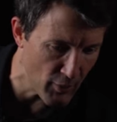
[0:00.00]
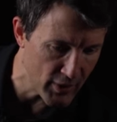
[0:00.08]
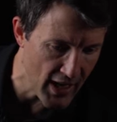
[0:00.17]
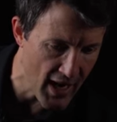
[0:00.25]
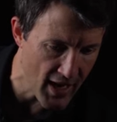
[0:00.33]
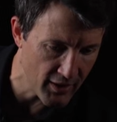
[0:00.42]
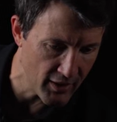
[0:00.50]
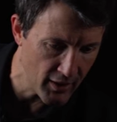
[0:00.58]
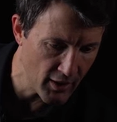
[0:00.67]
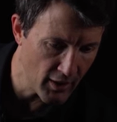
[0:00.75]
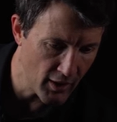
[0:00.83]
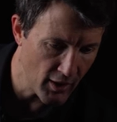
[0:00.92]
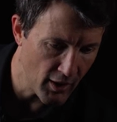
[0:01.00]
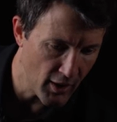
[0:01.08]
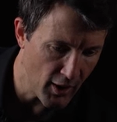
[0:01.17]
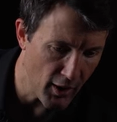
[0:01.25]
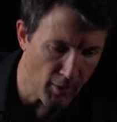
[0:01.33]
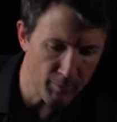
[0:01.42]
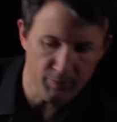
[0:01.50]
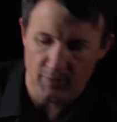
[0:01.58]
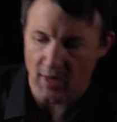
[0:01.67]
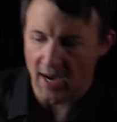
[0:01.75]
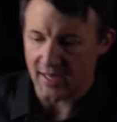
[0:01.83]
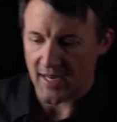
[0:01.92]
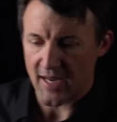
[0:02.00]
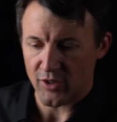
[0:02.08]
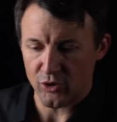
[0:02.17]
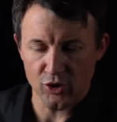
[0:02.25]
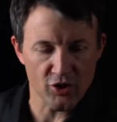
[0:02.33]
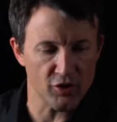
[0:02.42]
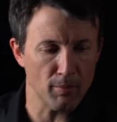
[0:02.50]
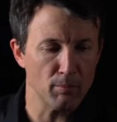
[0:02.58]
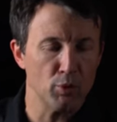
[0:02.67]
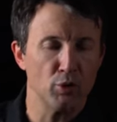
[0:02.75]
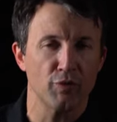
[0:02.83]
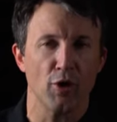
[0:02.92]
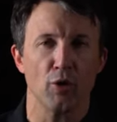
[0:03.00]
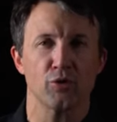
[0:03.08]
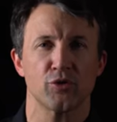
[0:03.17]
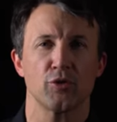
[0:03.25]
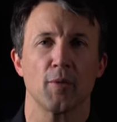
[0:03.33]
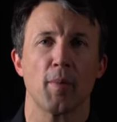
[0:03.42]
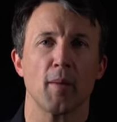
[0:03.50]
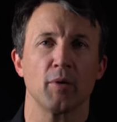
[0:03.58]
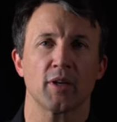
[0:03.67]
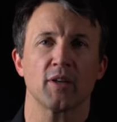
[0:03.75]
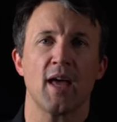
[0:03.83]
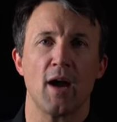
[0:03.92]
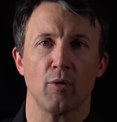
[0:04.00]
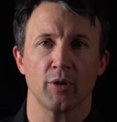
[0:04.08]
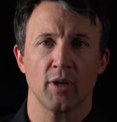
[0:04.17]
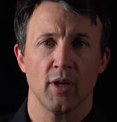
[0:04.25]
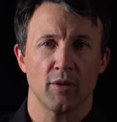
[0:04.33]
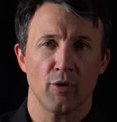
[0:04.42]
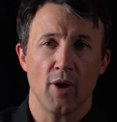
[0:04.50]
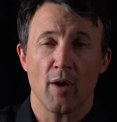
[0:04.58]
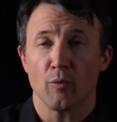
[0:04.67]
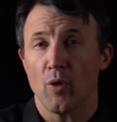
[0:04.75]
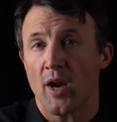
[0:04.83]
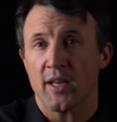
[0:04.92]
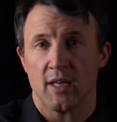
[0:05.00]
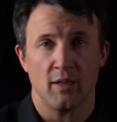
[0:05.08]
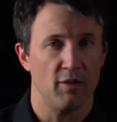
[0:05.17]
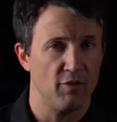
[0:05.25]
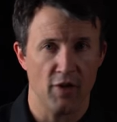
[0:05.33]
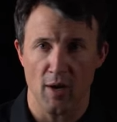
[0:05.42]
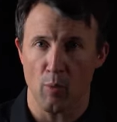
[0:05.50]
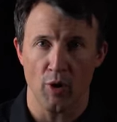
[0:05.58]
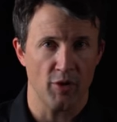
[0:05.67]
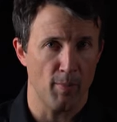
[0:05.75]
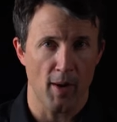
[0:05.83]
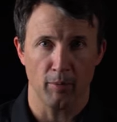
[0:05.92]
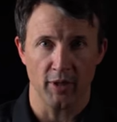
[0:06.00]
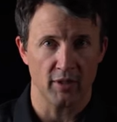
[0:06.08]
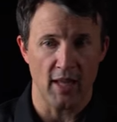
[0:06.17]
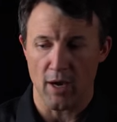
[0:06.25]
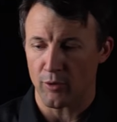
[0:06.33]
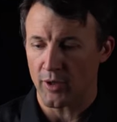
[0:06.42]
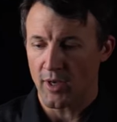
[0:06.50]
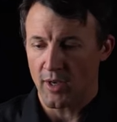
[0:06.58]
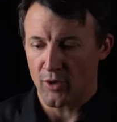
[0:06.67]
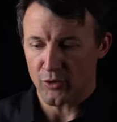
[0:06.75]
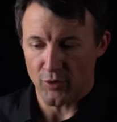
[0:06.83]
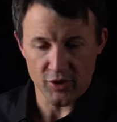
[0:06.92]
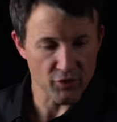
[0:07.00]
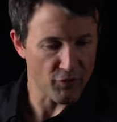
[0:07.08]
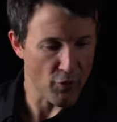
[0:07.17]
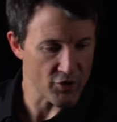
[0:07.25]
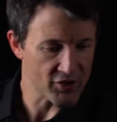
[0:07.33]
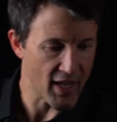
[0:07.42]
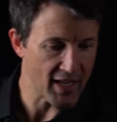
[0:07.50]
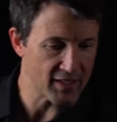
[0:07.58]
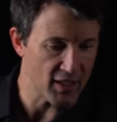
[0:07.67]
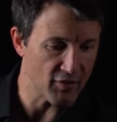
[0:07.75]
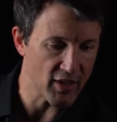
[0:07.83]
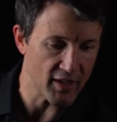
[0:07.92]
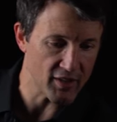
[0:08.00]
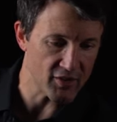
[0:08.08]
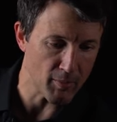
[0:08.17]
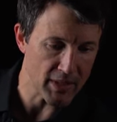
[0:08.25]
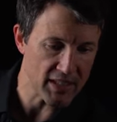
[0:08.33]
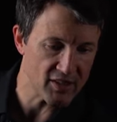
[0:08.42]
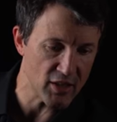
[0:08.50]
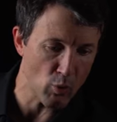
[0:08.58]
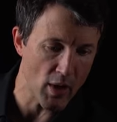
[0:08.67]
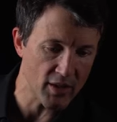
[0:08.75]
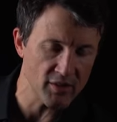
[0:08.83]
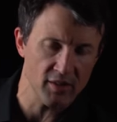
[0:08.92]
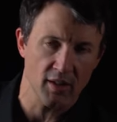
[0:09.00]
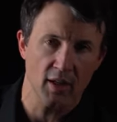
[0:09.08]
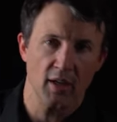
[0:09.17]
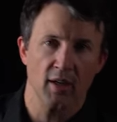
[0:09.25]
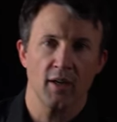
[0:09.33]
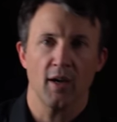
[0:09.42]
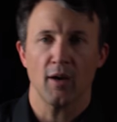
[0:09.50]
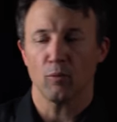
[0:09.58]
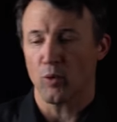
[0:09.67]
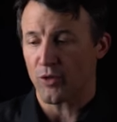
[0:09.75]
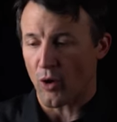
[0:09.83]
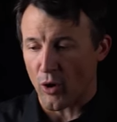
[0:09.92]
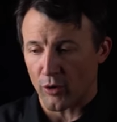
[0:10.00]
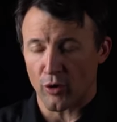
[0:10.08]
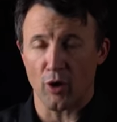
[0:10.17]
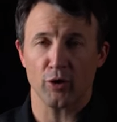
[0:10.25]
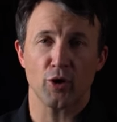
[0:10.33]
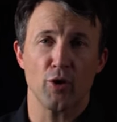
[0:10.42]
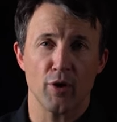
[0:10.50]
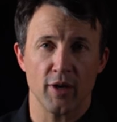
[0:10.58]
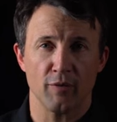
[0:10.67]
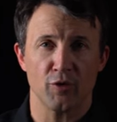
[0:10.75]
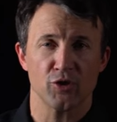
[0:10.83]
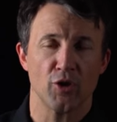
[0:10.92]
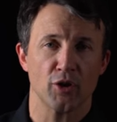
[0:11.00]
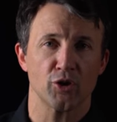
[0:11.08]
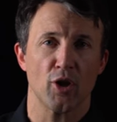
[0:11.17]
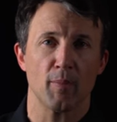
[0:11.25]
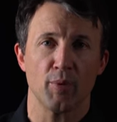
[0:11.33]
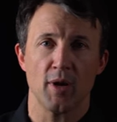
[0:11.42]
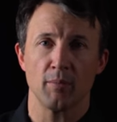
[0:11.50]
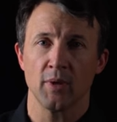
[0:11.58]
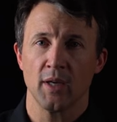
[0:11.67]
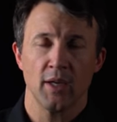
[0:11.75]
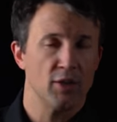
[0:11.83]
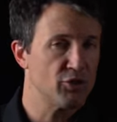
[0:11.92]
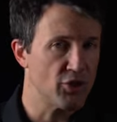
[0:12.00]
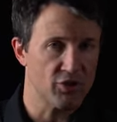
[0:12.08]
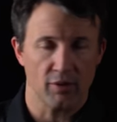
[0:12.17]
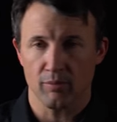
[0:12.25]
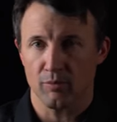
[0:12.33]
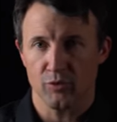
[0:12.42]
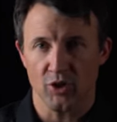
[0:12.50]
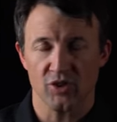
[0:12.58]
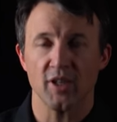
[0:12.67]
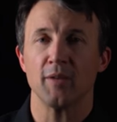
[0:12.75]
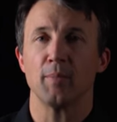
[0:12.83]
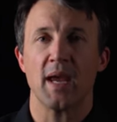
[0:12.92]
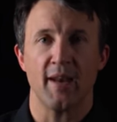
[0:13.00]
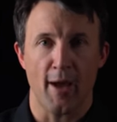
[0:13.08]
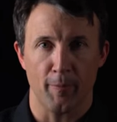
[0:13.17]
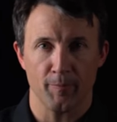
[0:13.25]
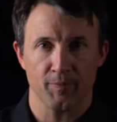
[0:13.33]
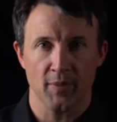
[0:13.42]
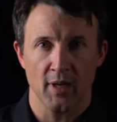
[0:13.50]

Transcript: that we had, um, I can't just move those to the public cloud. They're not running VMware in the public cloud. So this first idea of getting some easy wins with our, our current infrastructure on-prem just, just didn't pan out.